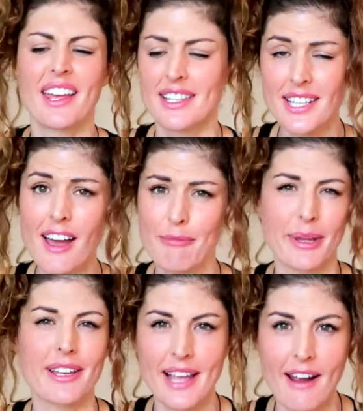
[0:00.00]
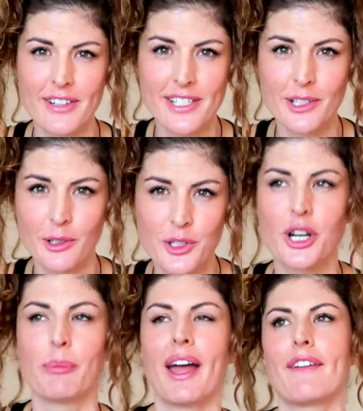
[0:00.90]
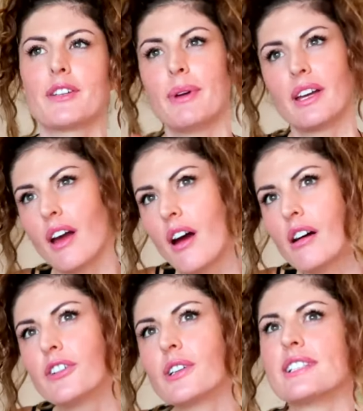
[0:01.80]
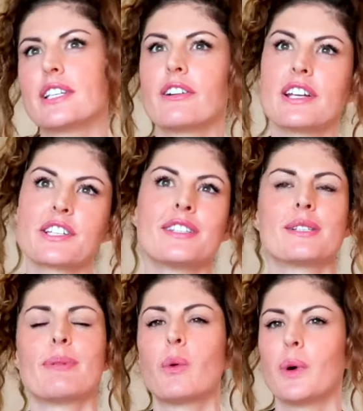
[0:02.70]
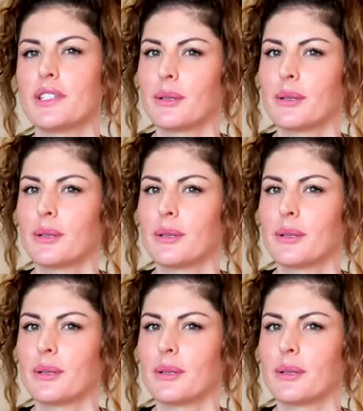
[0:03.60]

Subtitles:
It's tough because every single trip I have to make careful considerations about what